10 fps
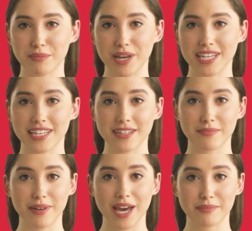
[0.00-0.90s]
money,
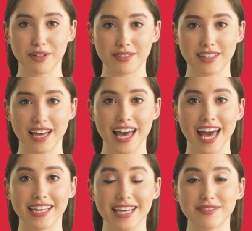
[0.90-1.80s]
pay bills,
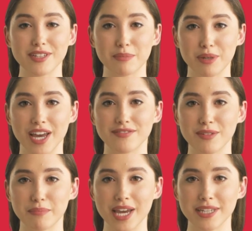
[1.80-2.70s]
and even apply for
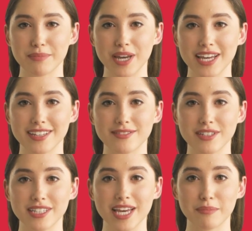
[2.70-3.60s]
bank products
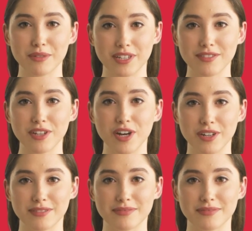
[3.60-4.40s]
from the comfort of your home.